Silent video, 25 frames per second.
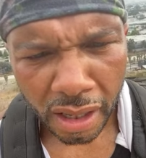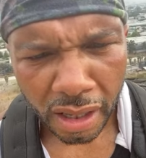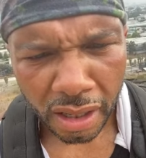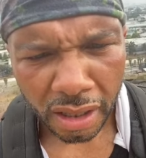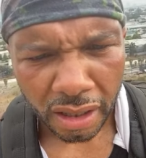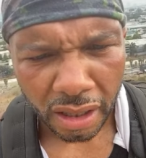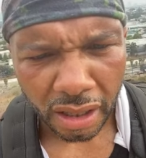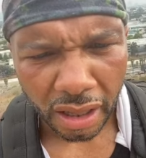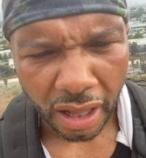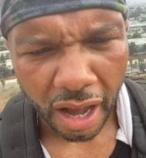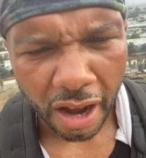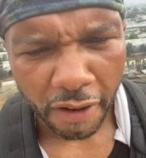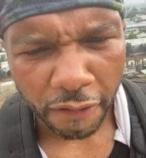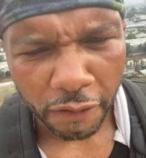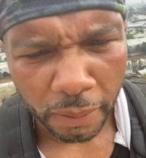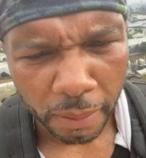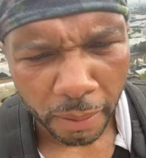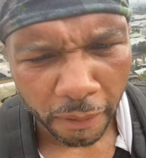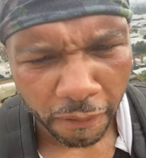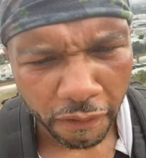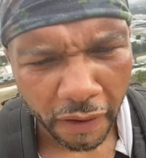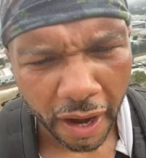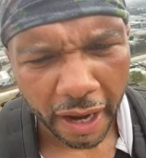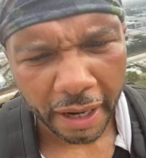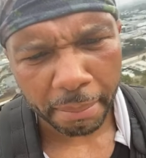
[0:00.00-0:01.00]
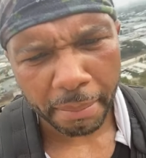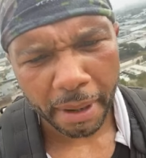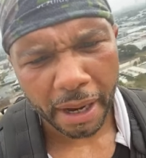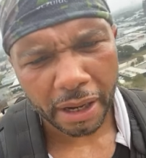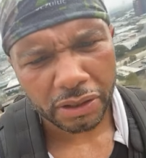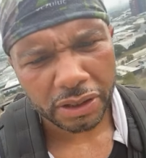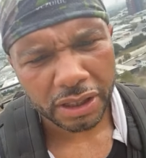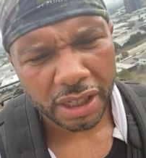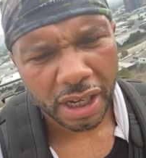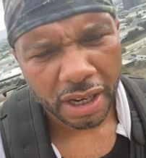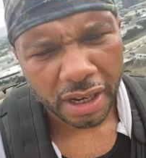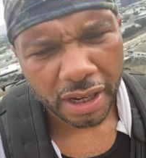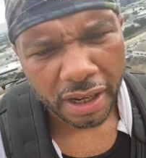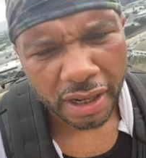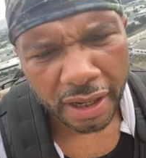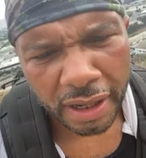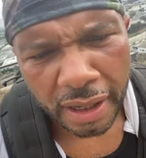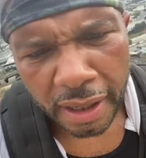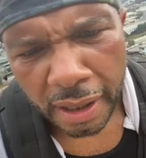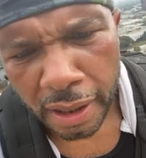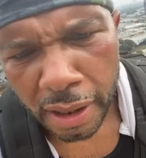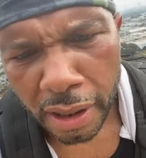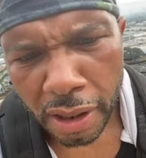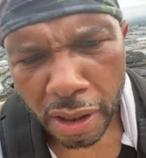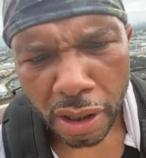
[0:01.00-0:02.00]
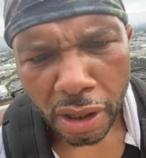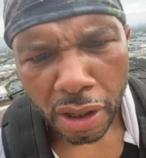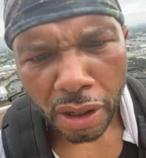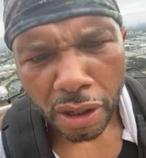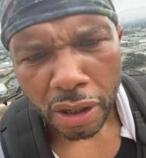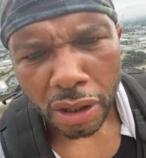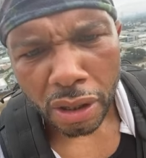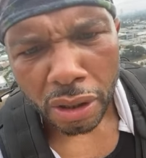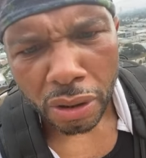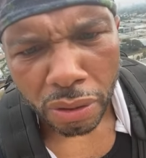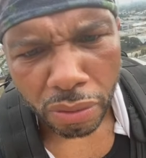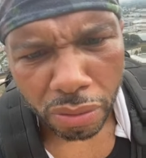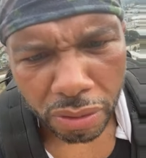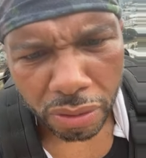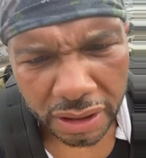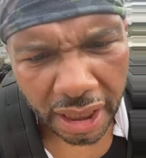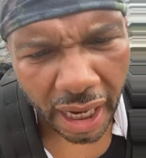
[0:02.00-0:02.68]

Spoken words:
The live from the fight, Mouse was